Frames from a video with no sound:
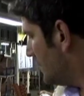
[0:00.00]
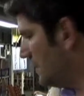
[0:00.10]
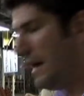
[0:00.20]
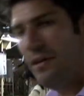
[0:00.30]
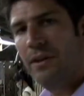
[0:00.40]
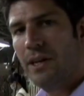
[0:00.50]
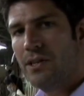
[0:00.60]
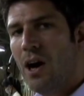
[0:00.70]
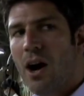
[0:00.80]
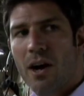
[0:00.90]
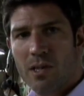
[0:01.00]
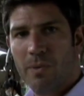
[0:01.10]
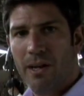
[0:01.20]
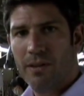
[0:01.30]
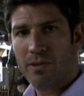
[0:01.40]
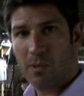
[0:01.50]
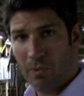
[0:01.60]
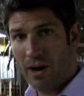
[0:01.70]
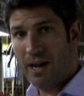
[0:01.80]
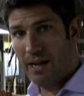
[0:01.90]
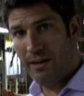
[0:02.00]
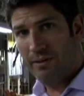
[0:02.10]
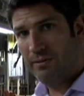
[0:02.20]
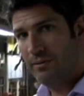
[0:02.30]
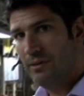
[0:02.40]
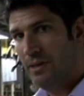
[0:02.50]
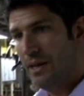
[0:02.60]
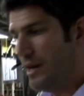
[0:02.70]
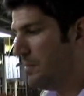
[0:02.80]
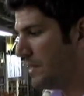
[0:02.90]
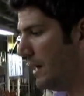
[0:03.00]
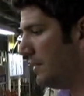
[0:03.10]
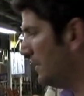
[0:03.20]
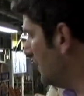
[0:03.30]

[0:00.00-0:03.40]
So now that the guitar has been sprayed, it comes out